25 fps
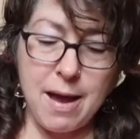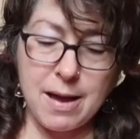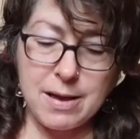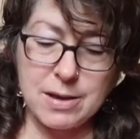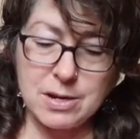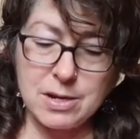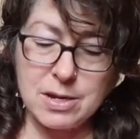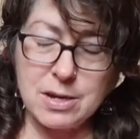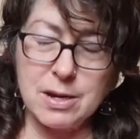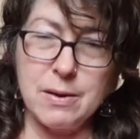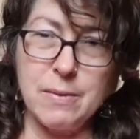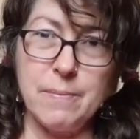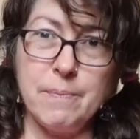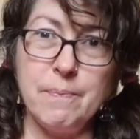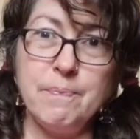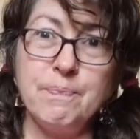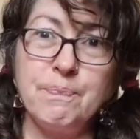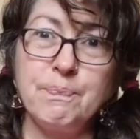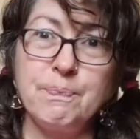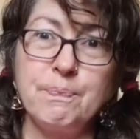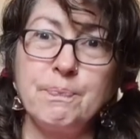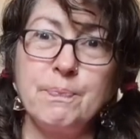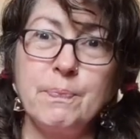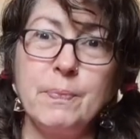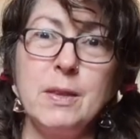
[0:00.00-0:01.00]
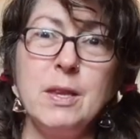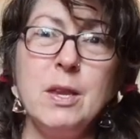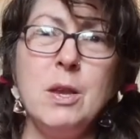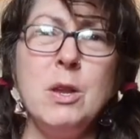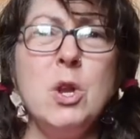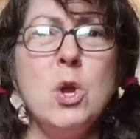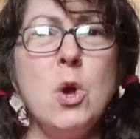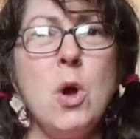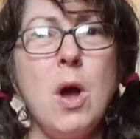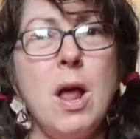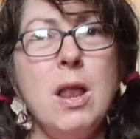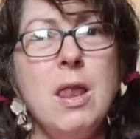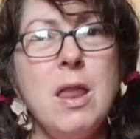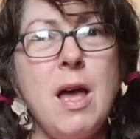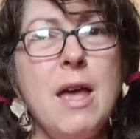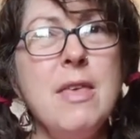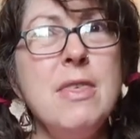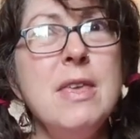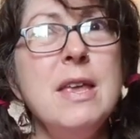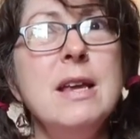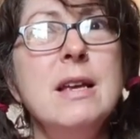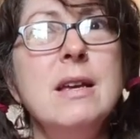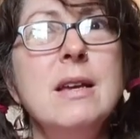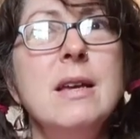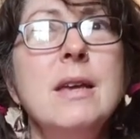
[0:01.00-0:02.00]
And, you know,
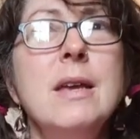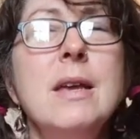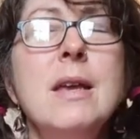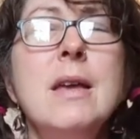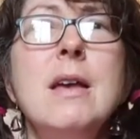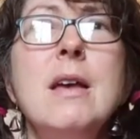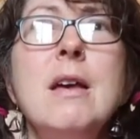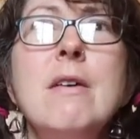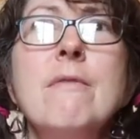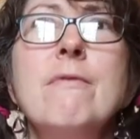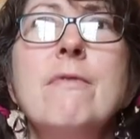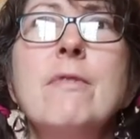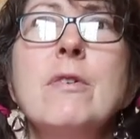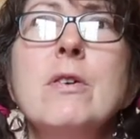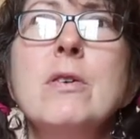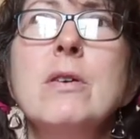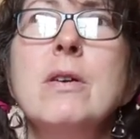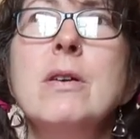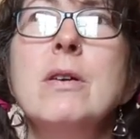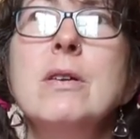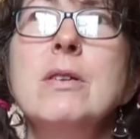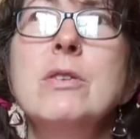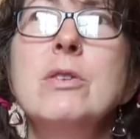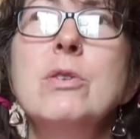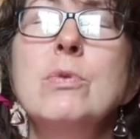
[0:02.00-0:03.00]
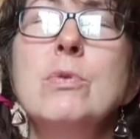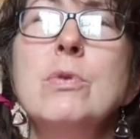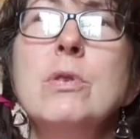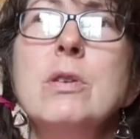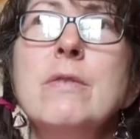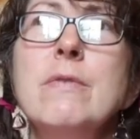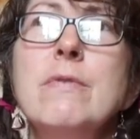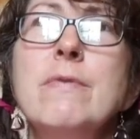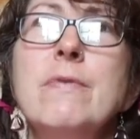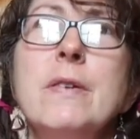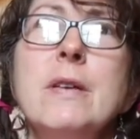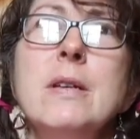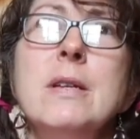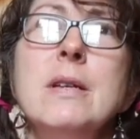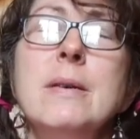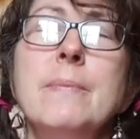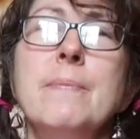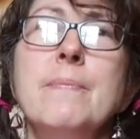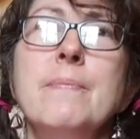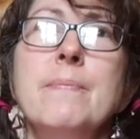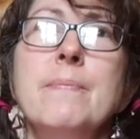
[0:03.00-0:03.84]
I think for sort of